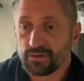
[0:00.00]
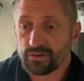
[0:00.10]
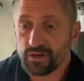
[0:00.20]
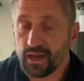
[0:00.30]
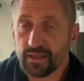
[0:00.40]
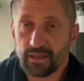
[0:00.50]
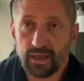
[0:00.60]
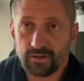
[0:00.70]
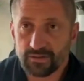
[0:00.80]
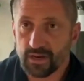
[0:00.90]
try
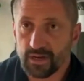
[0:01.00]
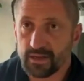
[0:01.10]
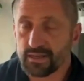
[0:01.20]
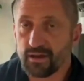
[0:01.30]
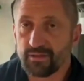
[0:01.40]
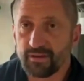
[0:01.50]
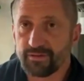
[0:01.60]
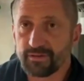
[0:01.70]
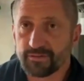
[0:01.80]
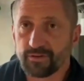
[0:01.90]
that or try and see how that
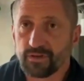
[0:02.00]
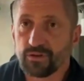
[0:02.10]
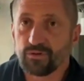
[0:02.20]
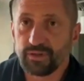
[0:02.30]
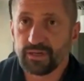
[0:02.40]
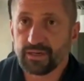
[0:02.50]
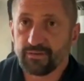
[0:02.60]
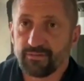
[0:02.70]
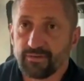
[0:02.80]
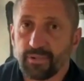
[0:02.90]
feels for you would be to
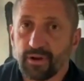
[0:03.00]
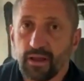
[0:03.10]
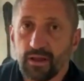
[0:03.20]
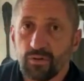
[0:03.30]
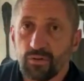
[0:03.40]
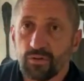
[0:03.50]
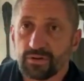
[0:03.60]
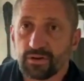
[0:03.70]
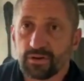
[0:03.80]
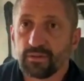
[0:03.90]
give up
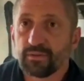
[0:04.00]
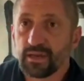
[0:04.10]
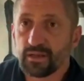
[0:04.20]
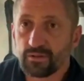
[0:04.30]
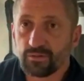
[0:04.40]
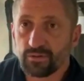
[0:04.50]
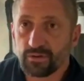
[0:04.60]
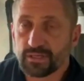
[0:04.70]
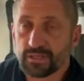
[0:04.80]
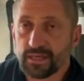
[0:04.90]
or eliminate
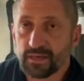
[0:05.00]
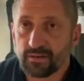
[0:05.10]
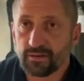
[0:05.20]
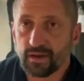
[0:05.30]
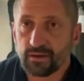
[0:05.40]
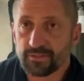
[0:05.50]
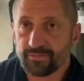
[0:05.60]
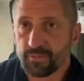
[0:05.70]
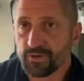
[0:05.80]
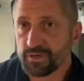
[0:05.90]
gluten-containing items
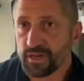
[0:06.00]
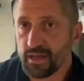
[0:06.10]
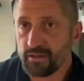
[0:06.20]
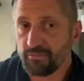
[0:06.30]
from your diet